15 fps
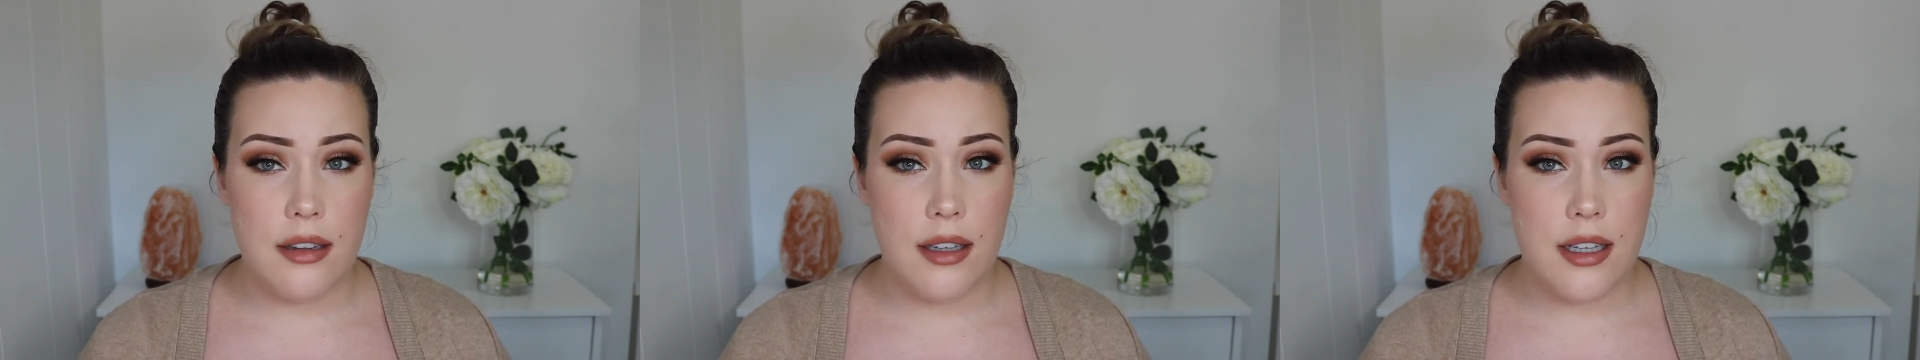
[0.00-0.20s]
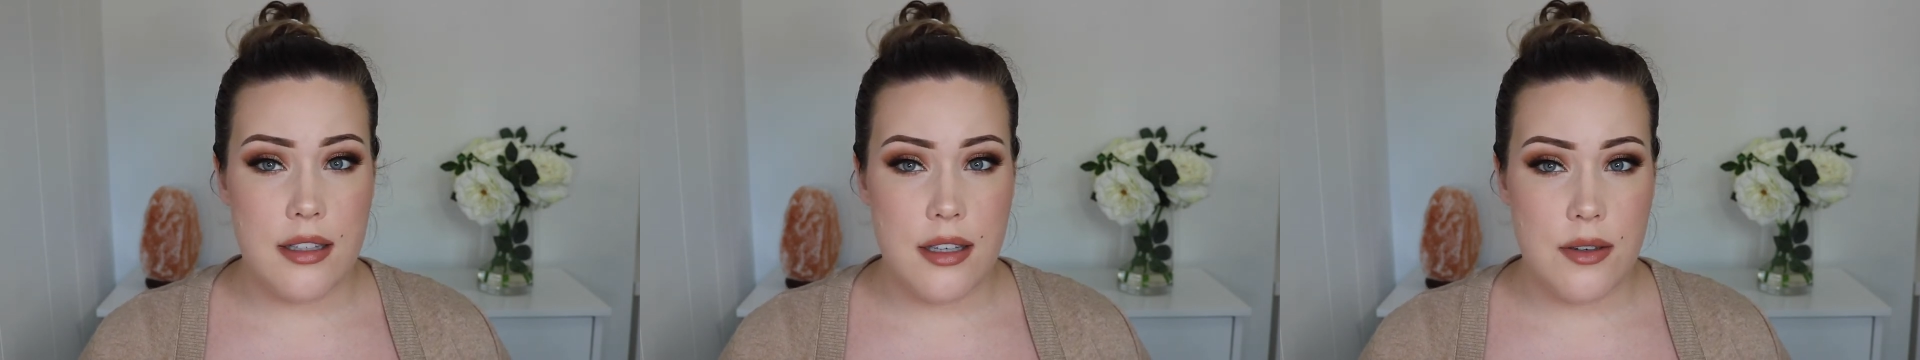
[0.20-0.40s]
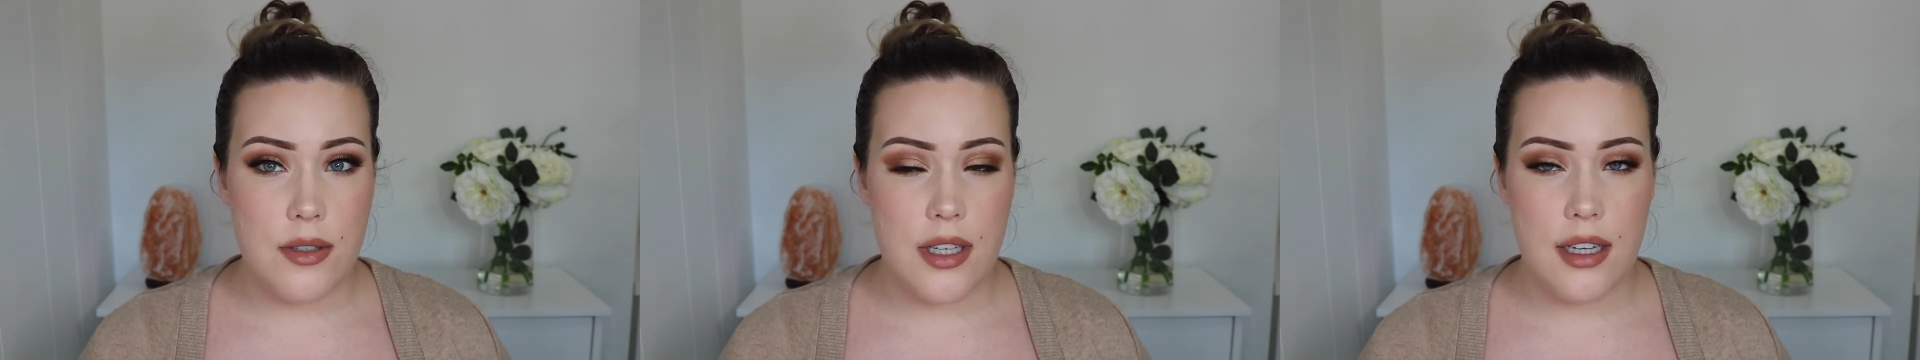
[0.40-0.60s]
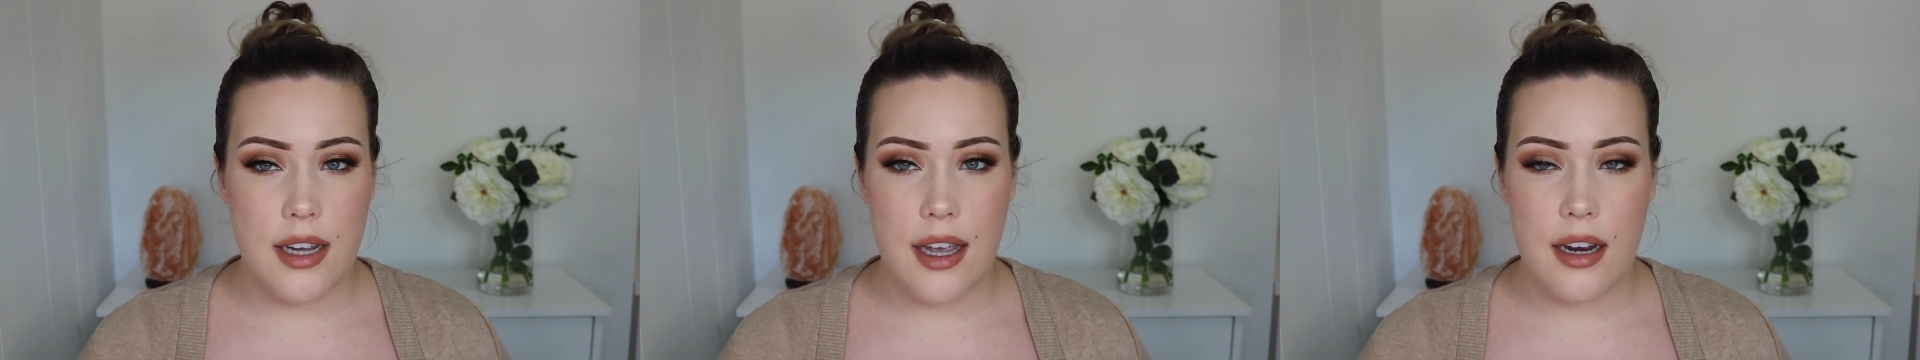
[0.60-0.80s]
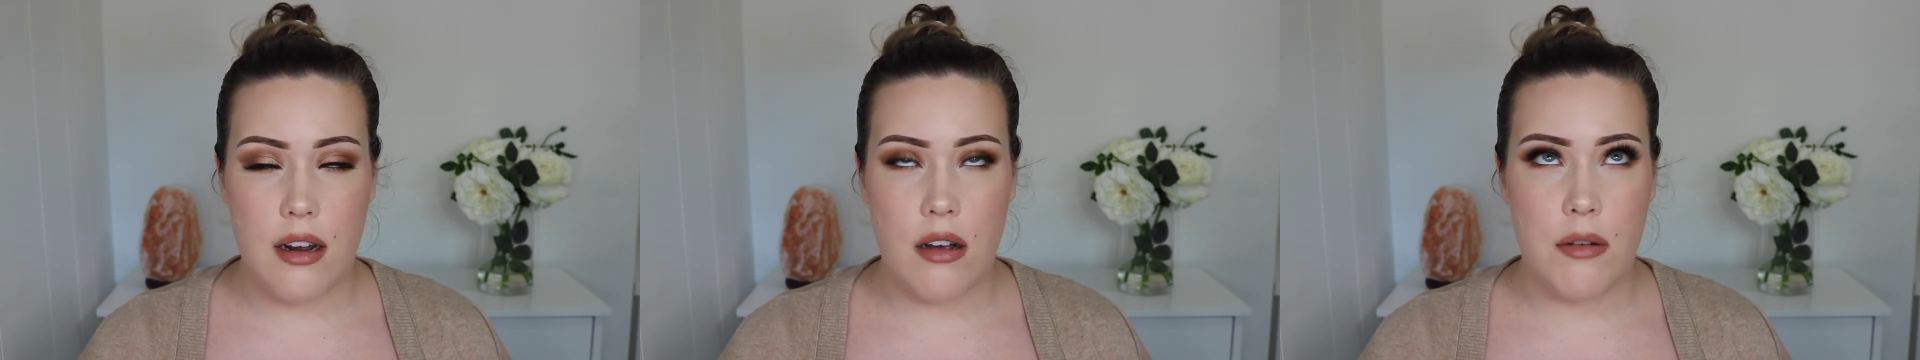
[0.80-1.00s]
Let's use it.
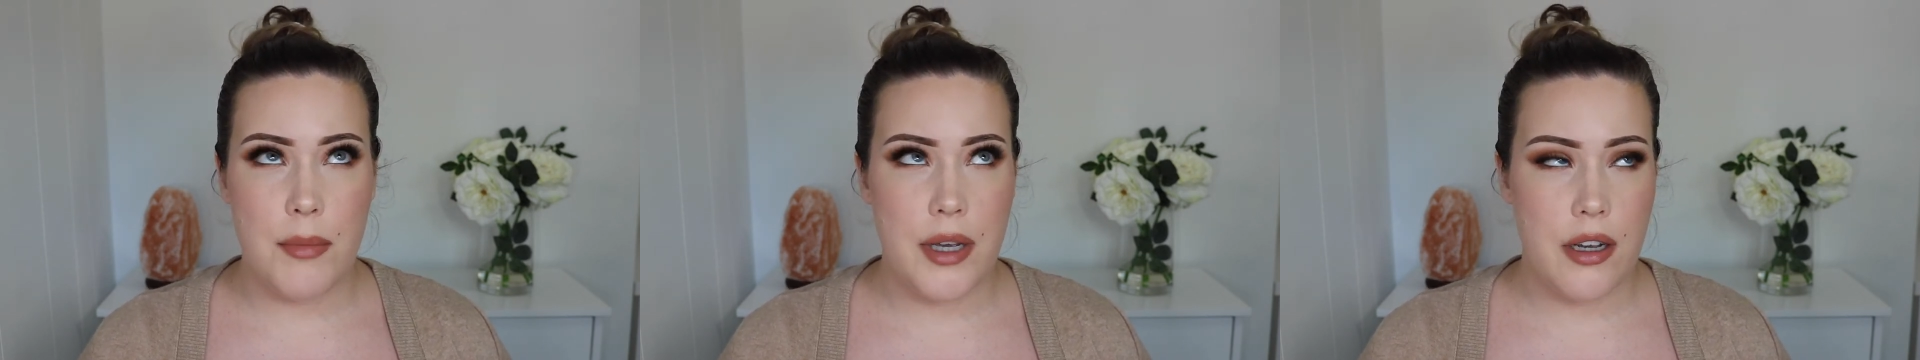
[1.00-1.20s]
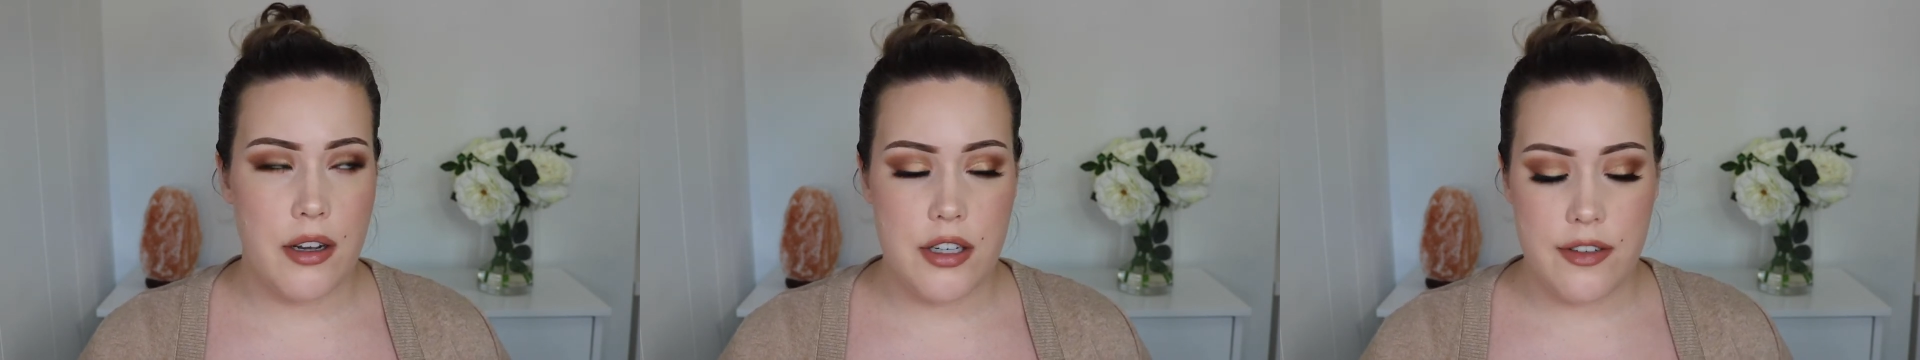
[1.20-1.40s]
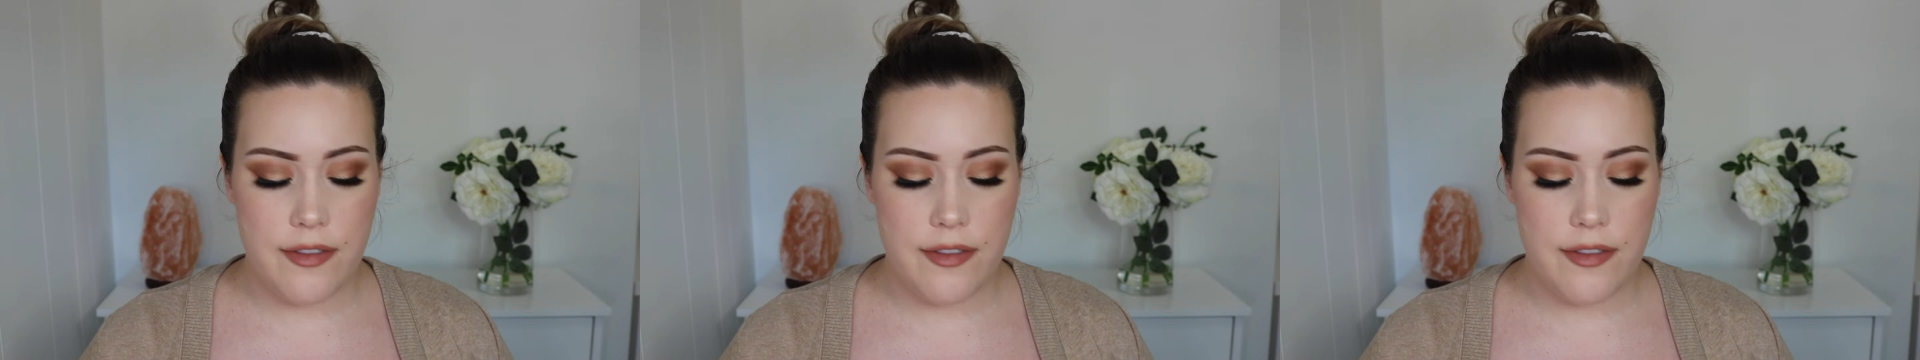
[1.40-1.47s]
And oh my gosh,